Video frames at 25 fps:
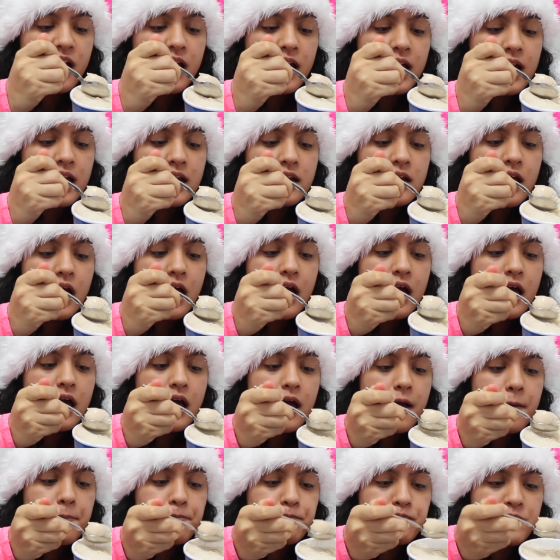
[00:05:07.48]
and
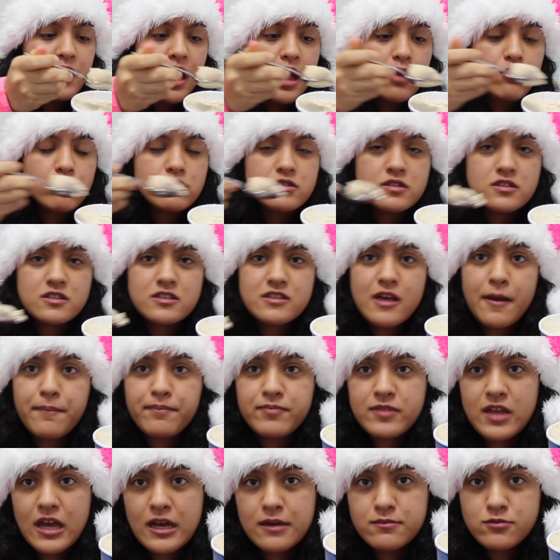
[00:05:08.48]
I would
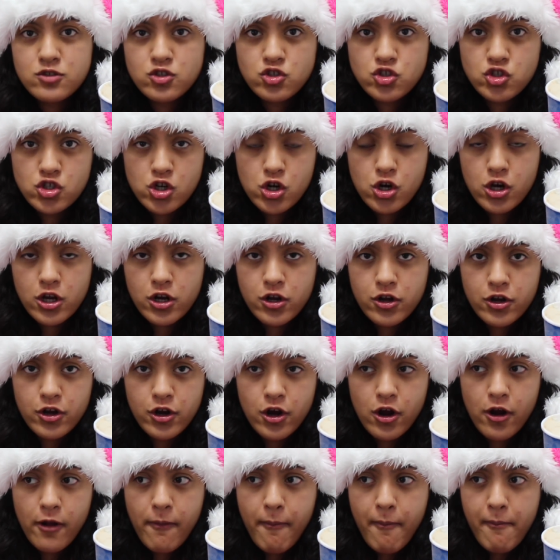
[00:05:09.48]
sometimes join
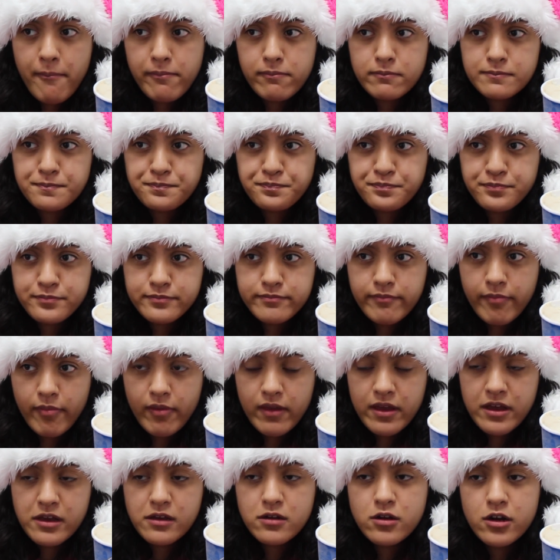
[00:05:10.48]
her
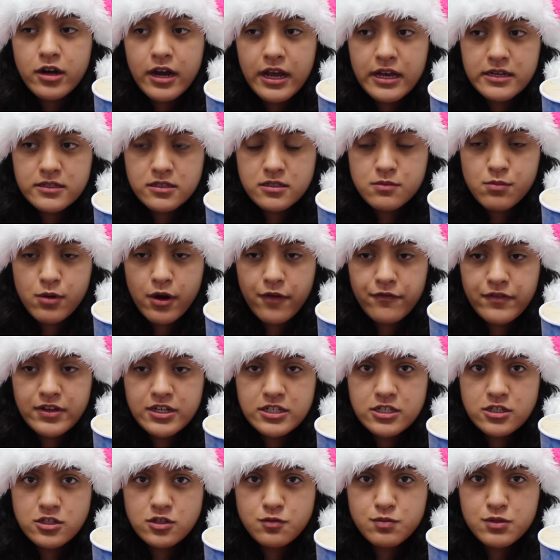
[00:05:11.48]
in her ASMR
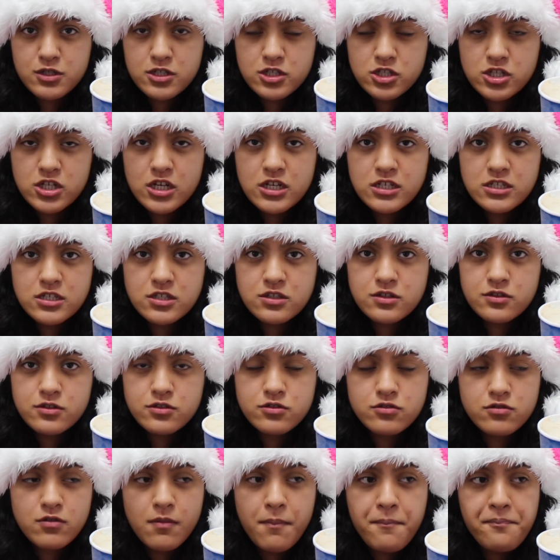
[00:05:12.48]
videos, but just,
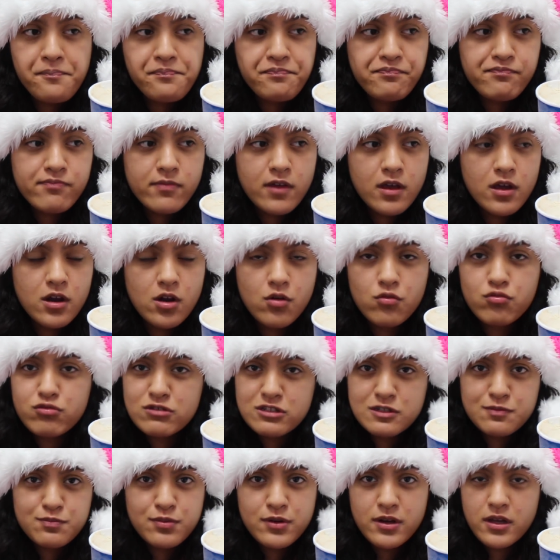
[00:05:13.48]
you know,
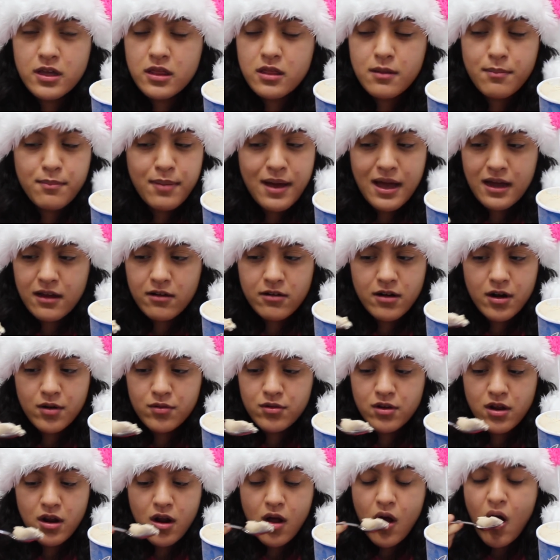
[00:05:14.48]
whispering in the
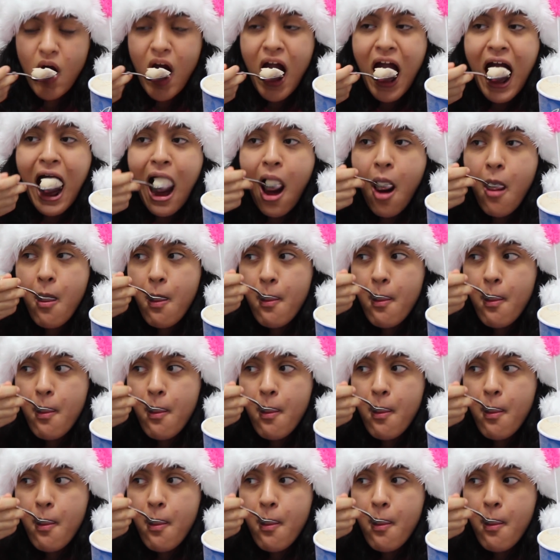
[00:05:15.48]
background, you know?